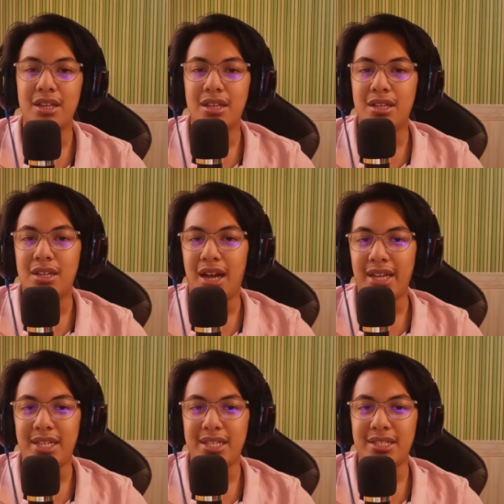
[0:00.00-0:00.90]
I
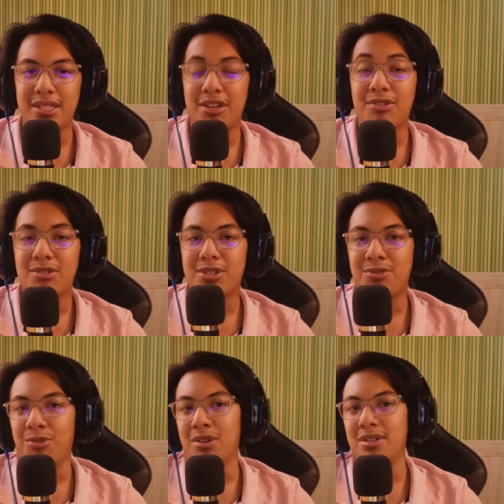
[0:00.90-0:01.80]
didn't go to
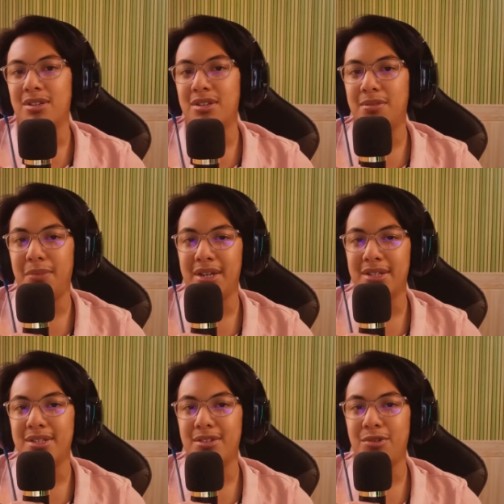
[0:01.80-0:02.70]
school, but
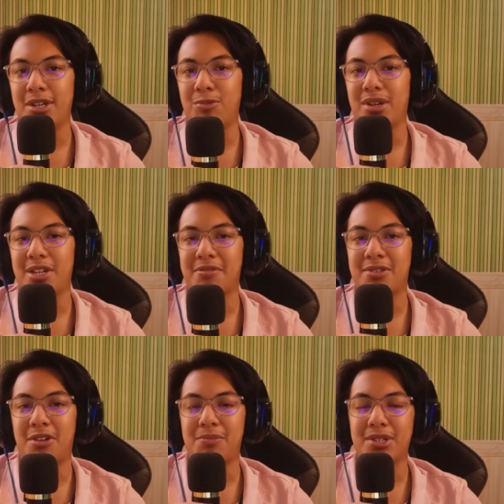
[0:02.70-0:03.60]
with whatever
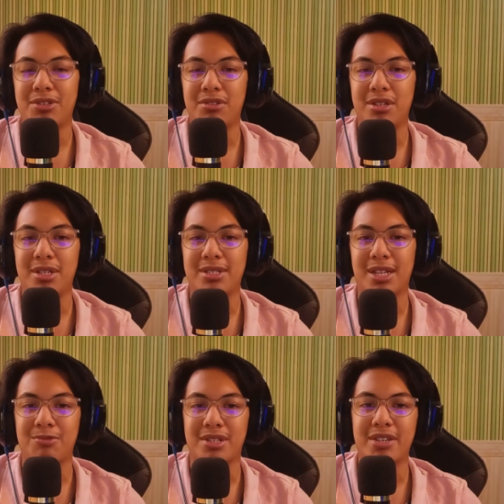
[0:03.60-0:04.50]
opportunities that
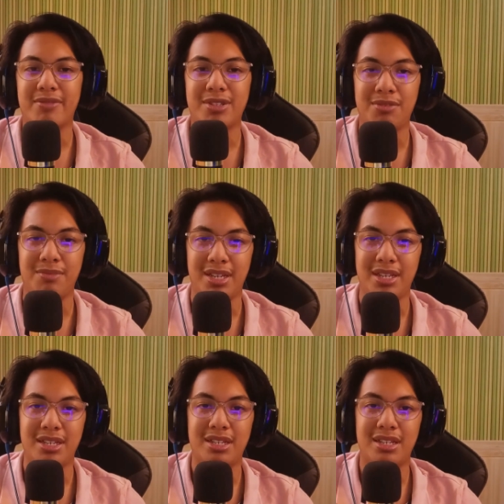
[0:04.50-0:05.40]
were given to me,
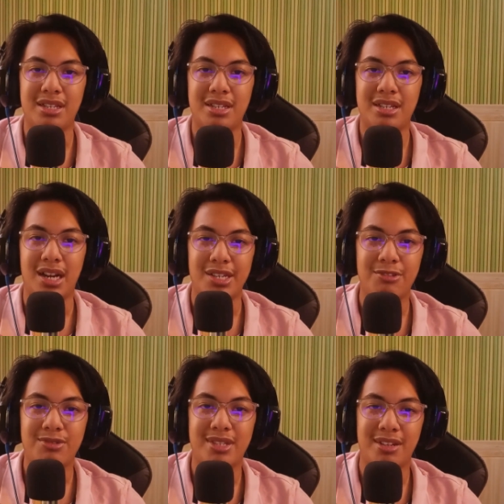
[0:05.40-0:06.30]
I
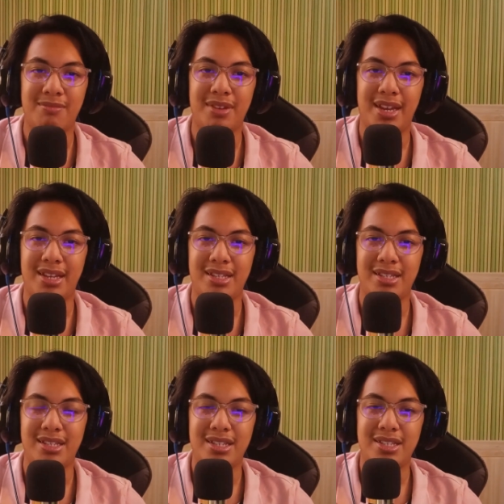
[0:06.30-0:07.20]
used them and
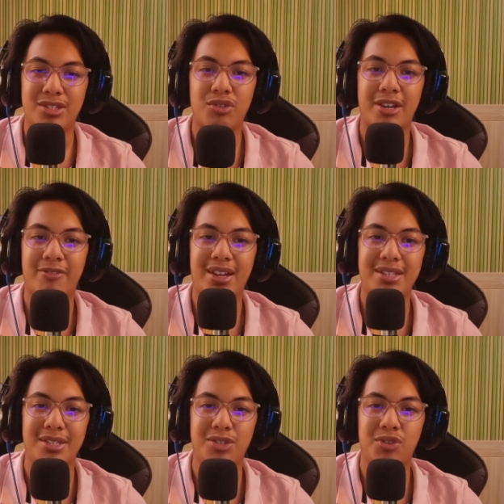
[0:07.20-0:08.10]
took
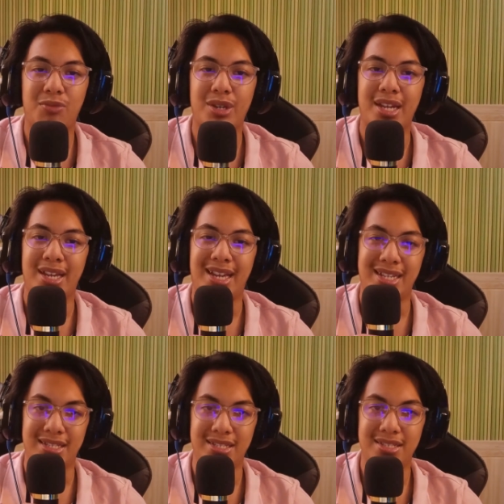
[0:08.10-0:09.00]
advantage of what I had.